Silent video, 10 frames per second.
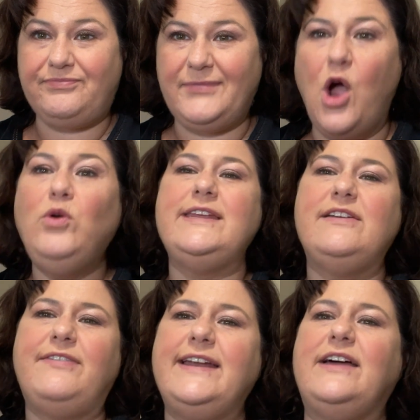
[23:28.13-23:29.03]
only to
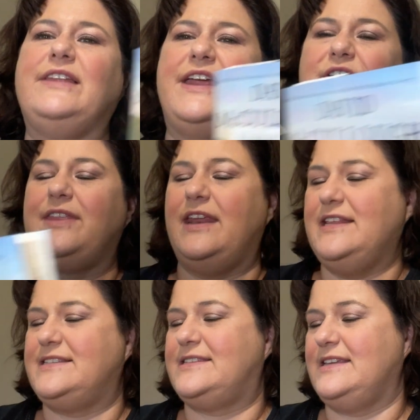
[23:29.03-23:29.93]
find out later that
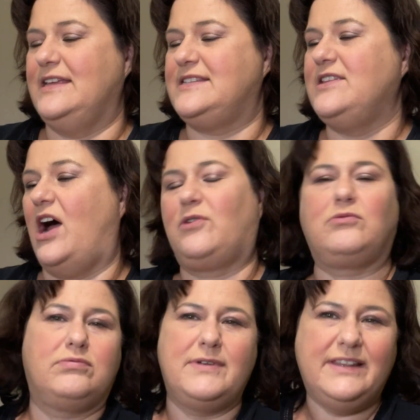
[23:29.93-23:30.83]
it's it's not
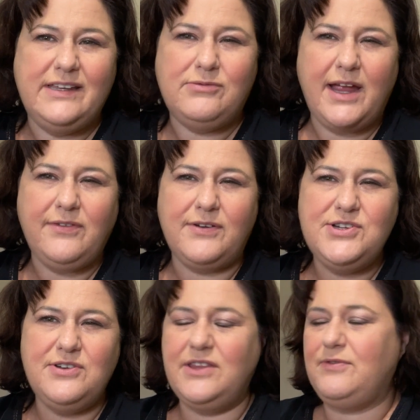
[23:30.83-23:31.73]
really right for
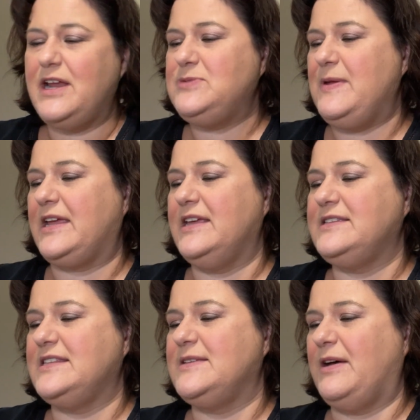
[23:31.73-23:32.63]
June on the range because
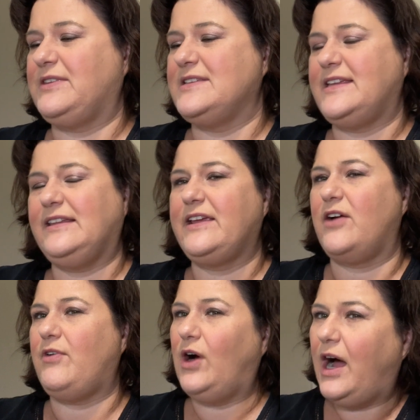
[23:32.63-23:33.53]
it's about the settling
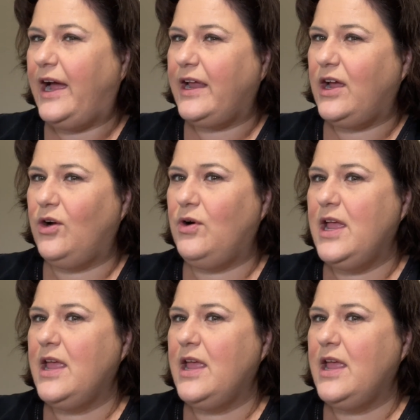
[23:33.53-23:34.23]
of Ohio.